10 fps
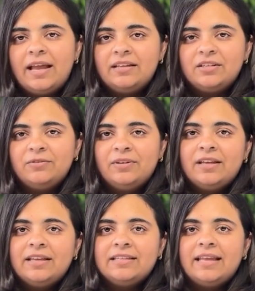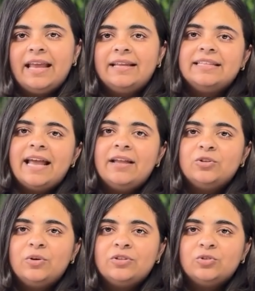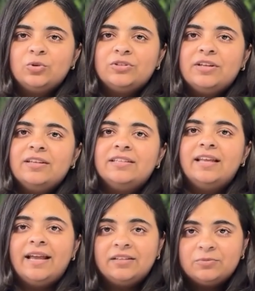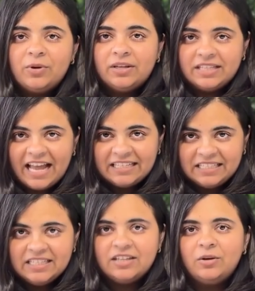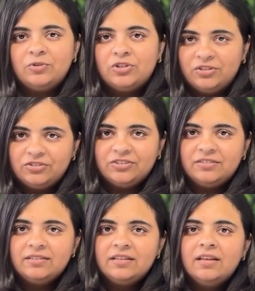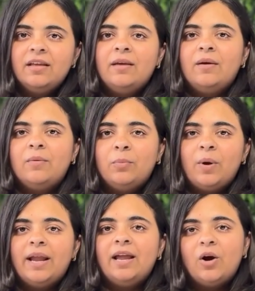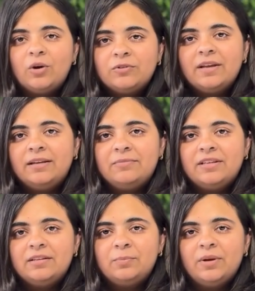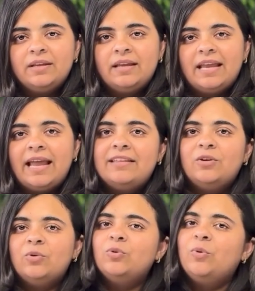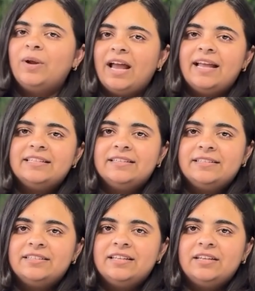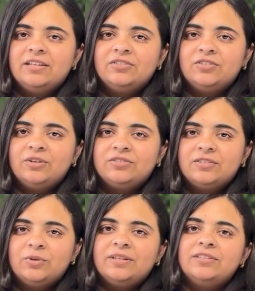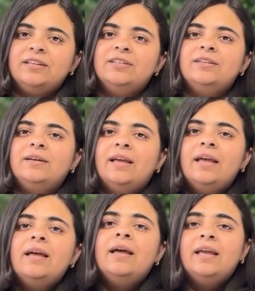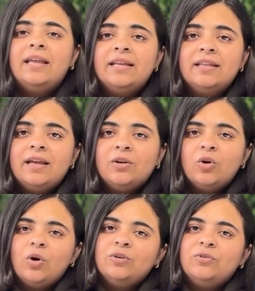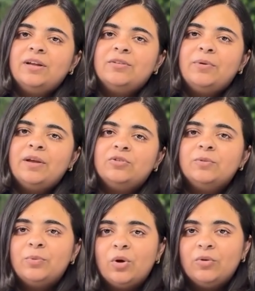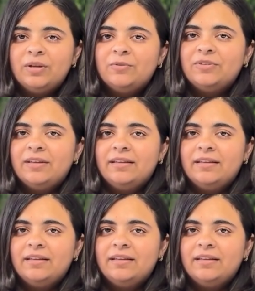activities, and natural sources like volcanic eruptions. While often invisible, SO2 has serious consequences. It can cause respiratory problems,